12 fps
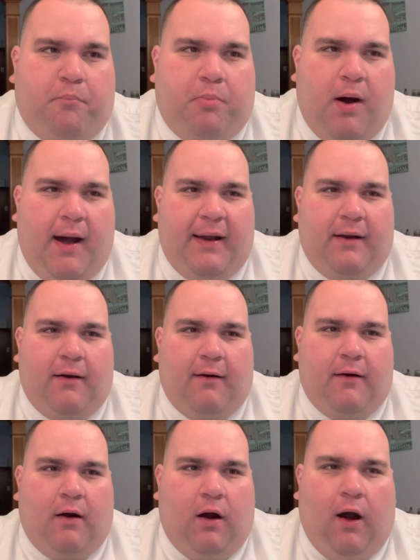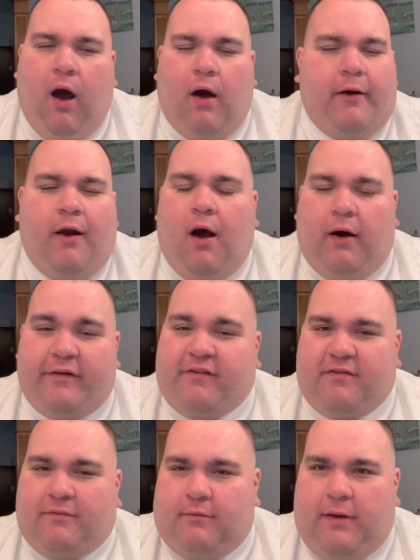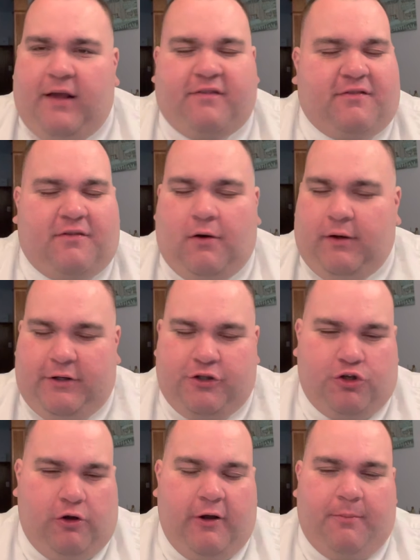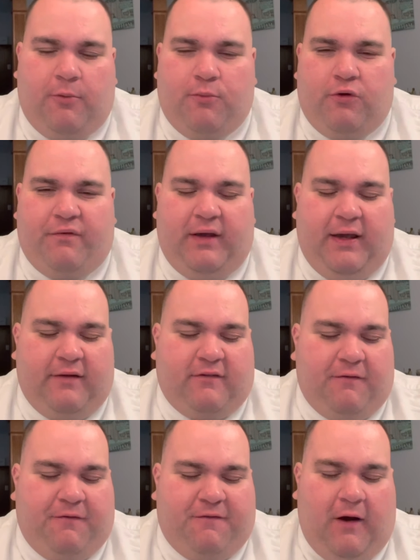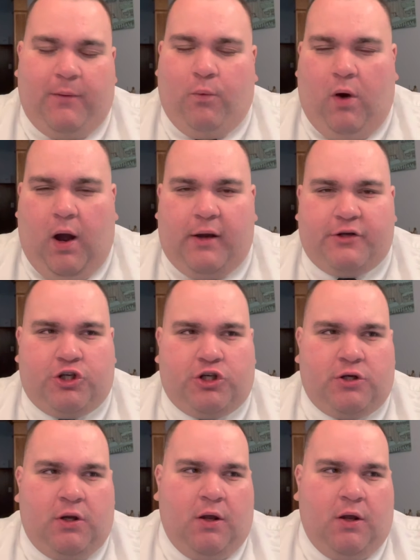But all in all, it's still an enjoyable movie. It's a fun watch.